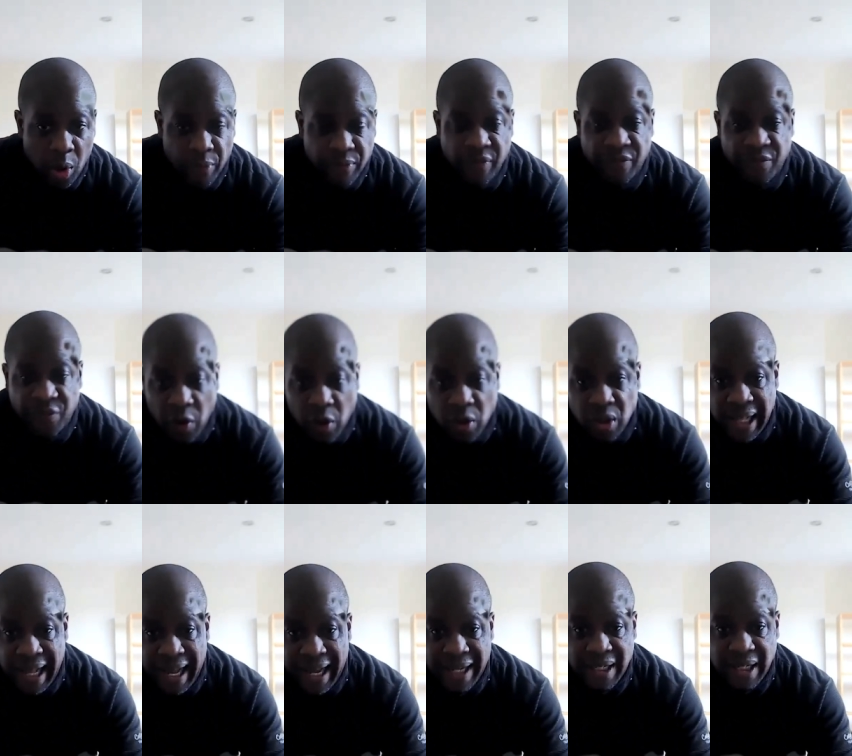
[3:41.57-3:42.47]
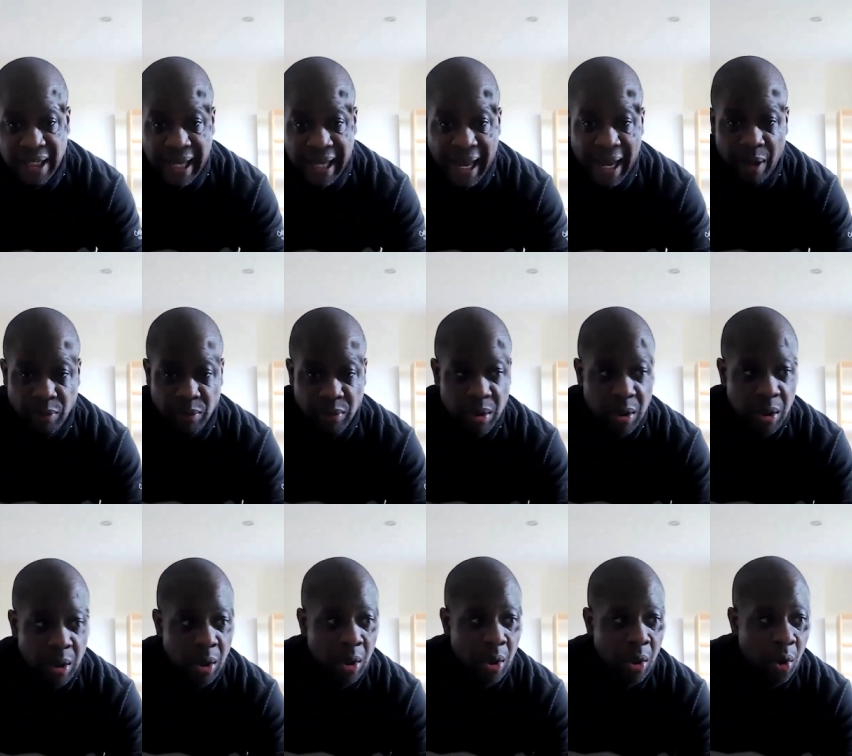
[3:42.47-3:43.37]
of the first-hand account
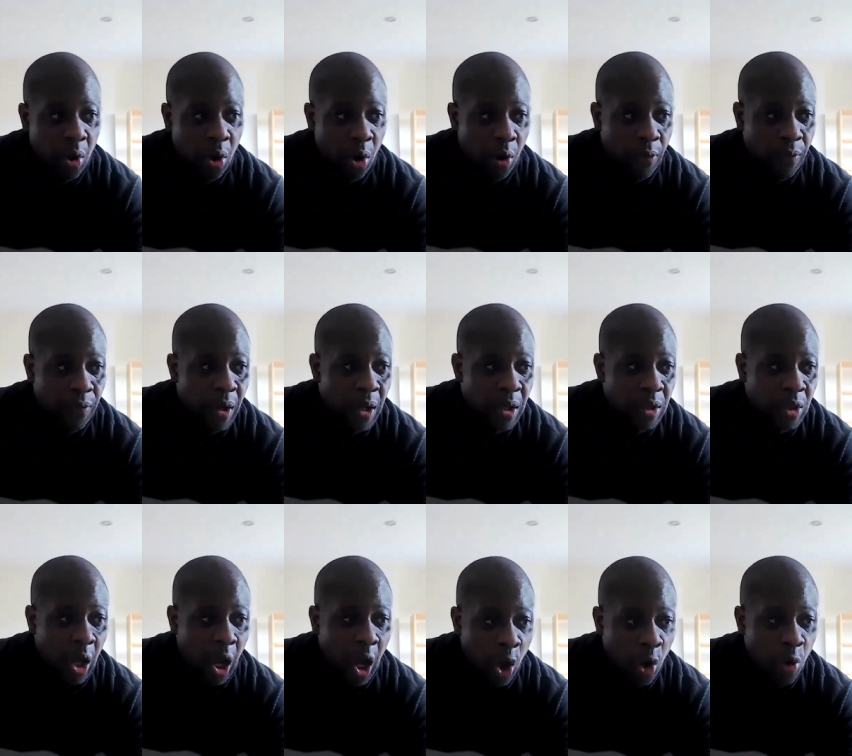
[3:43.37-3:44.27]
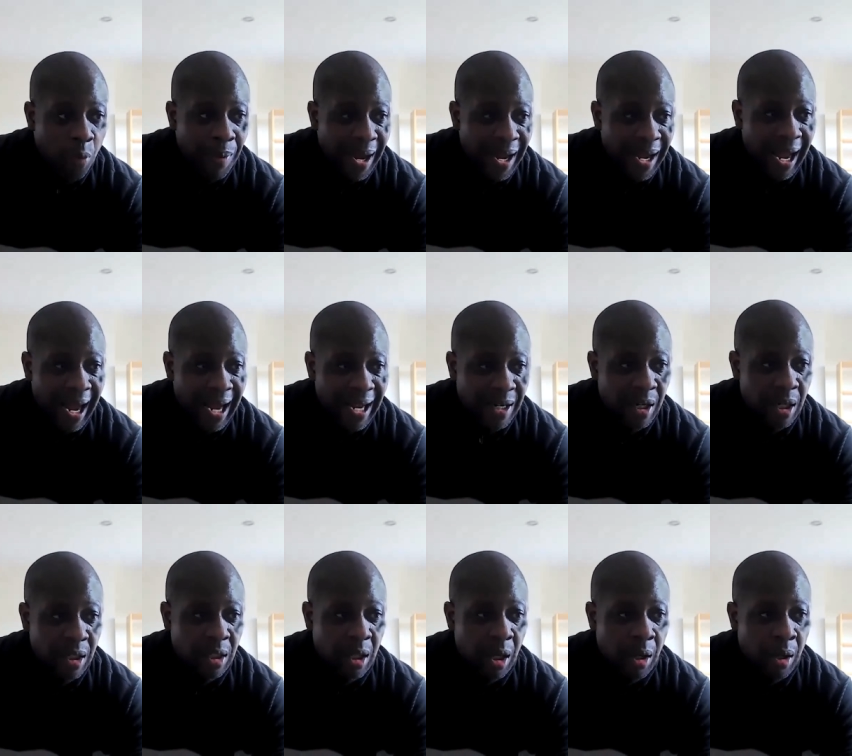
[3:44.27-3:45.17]
of Dahomey and
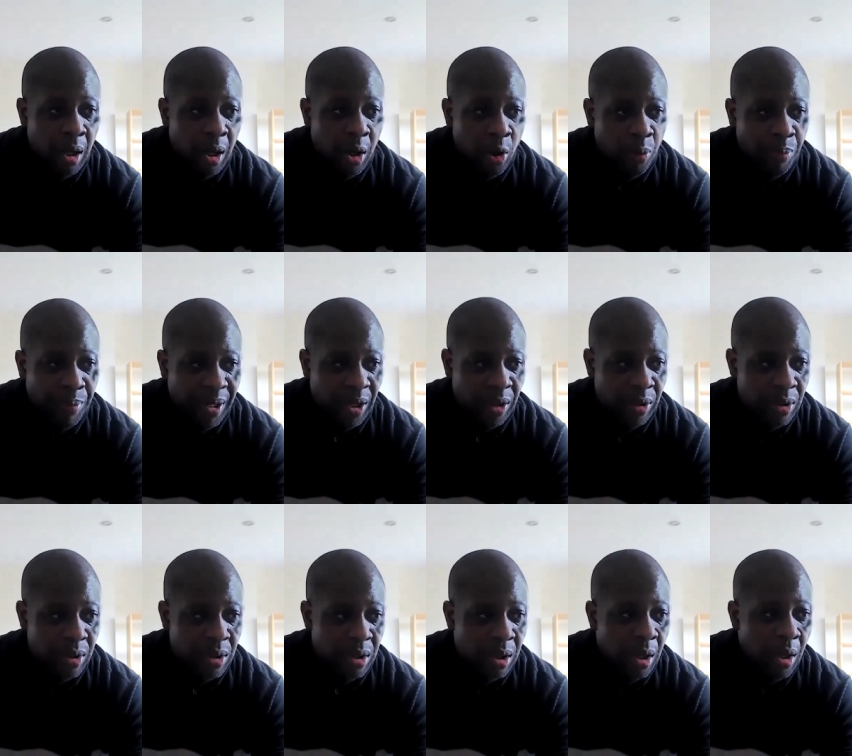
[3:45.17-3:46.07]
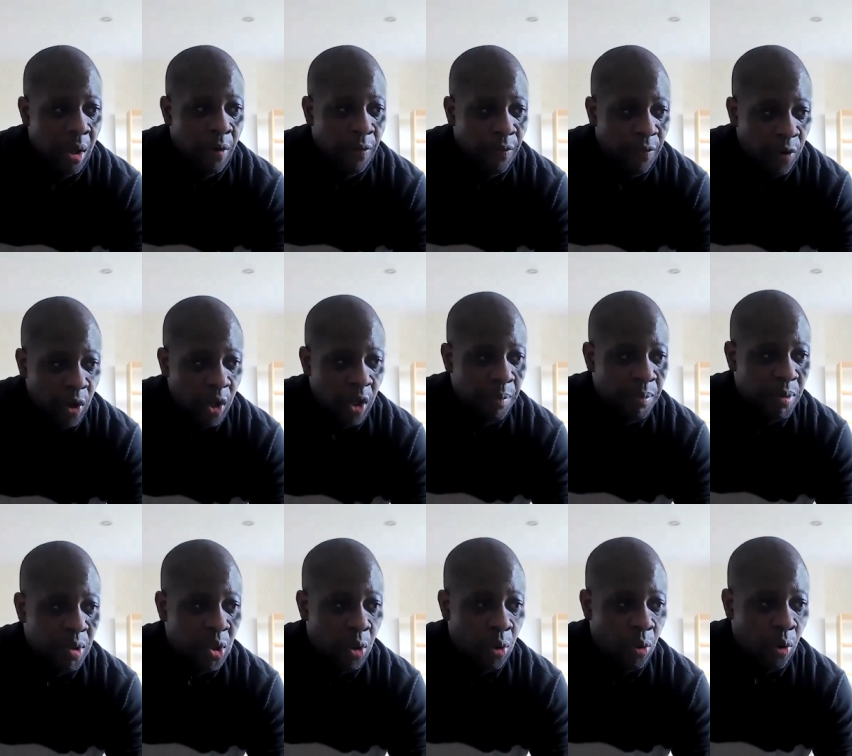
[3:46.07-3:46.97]
the Dahomeans,
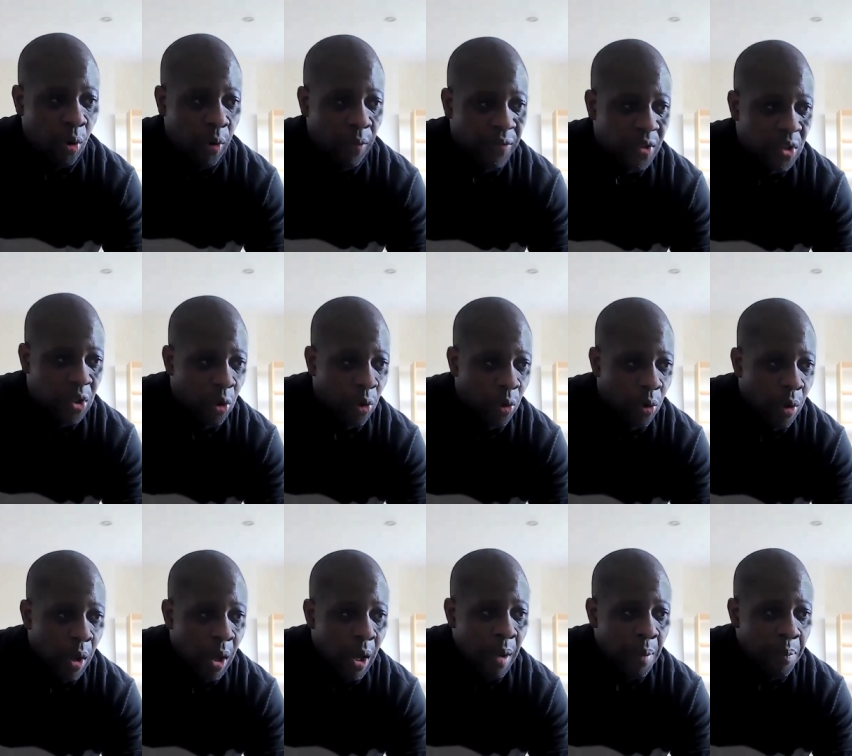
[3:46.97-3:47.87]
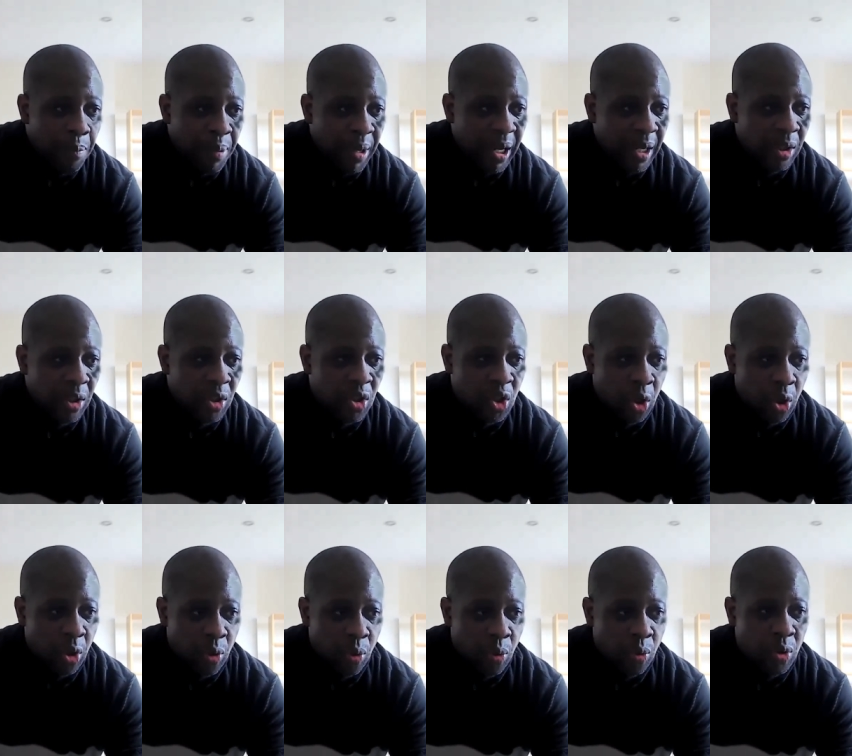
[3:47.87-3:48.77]
Volume two of two, being the
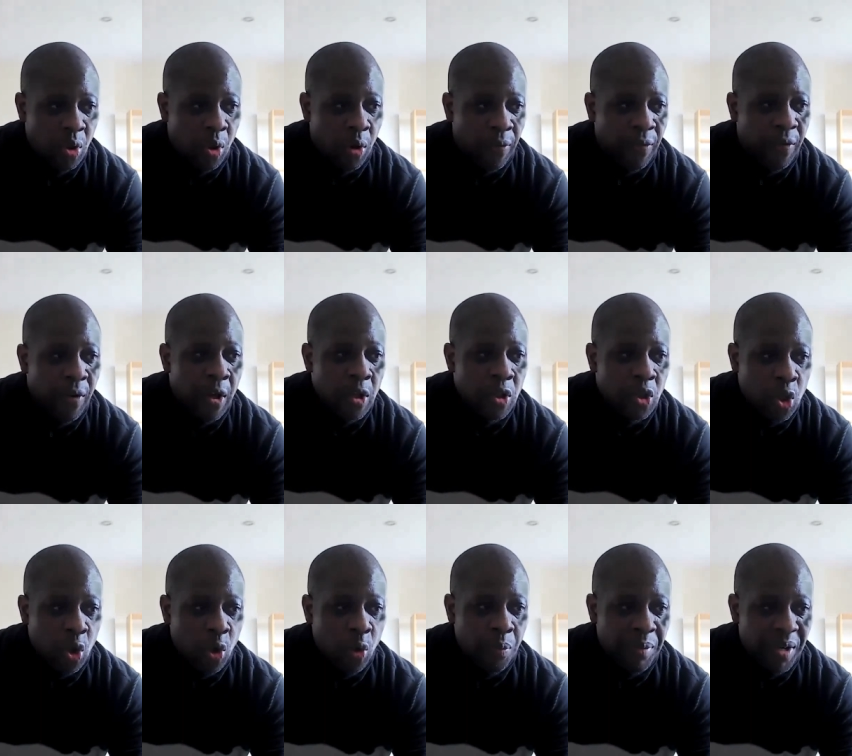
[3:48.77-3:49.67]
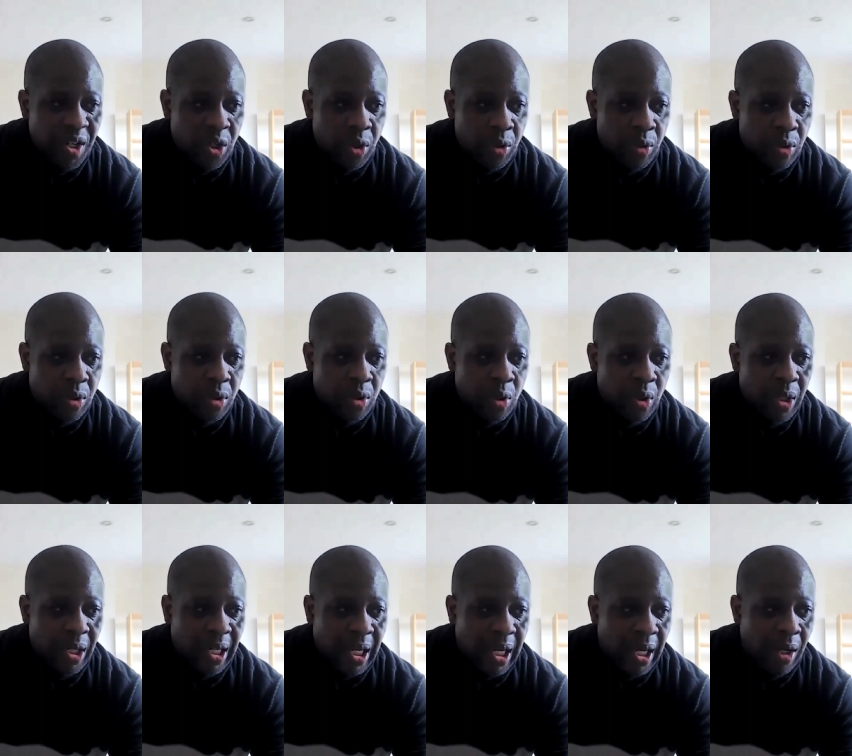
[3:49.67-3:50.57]
journals of two missions to
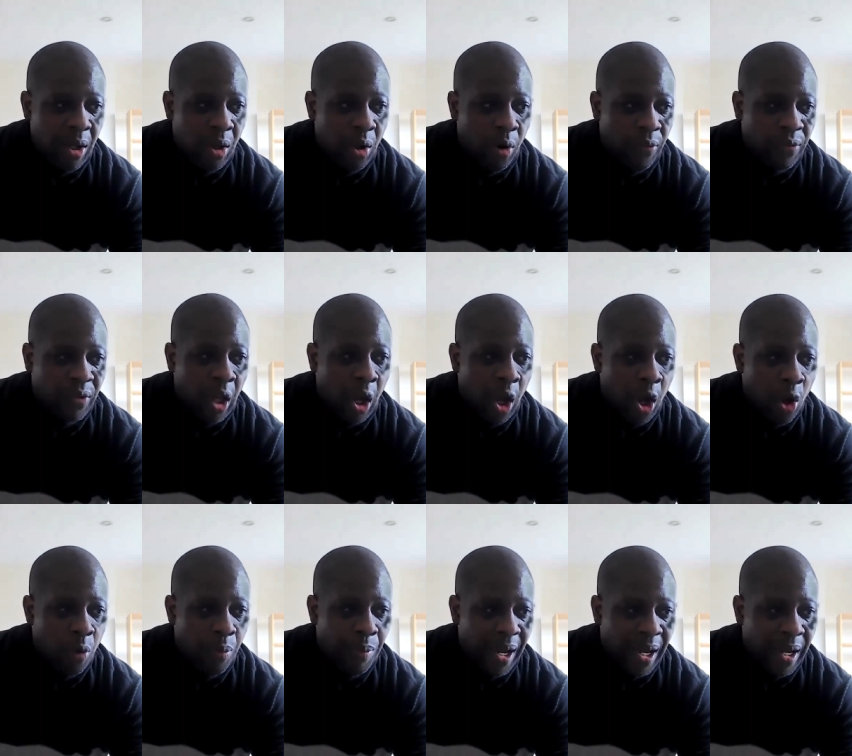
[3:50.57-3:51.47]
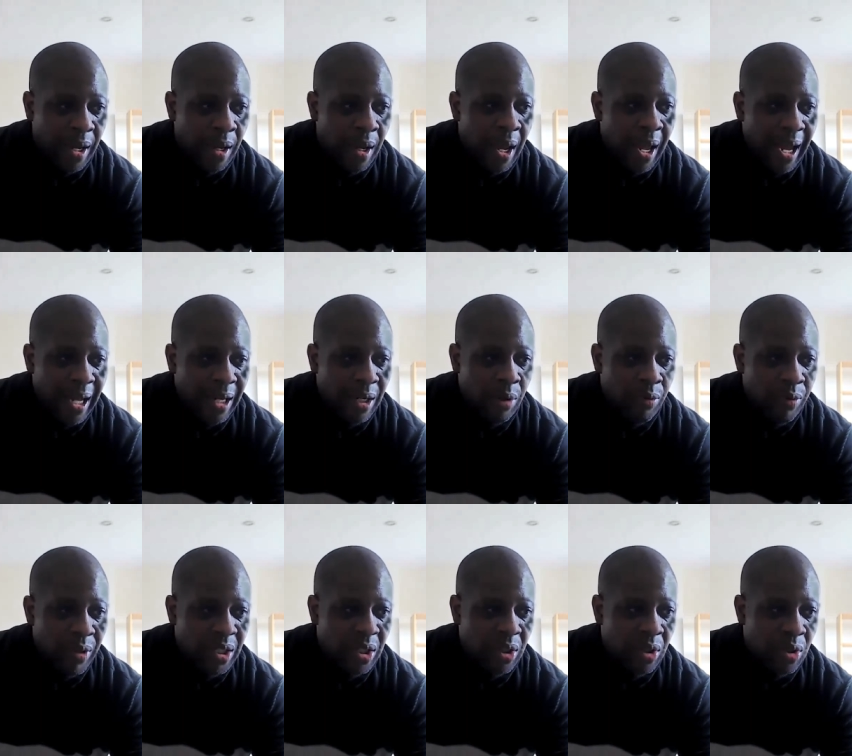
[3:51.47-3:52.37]
the King of Dahomey and the
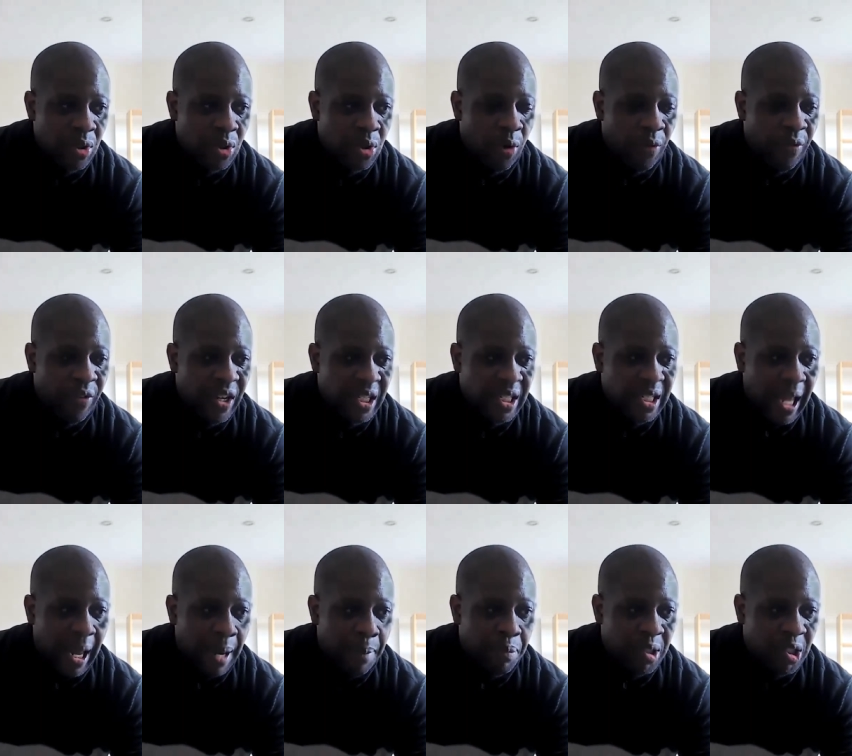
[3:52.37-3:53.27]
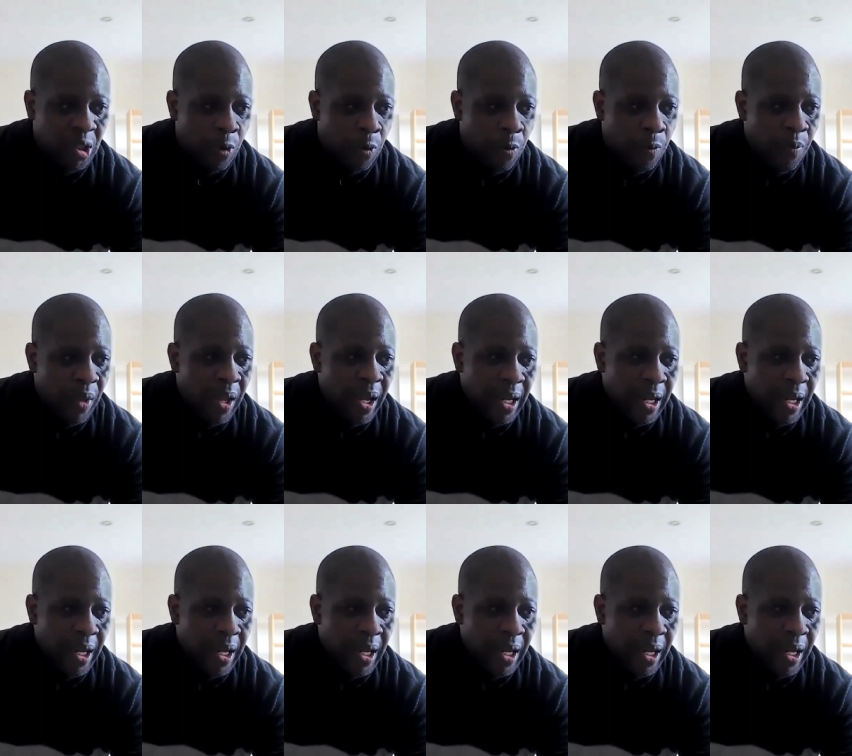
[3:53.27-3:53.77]
residents of his capital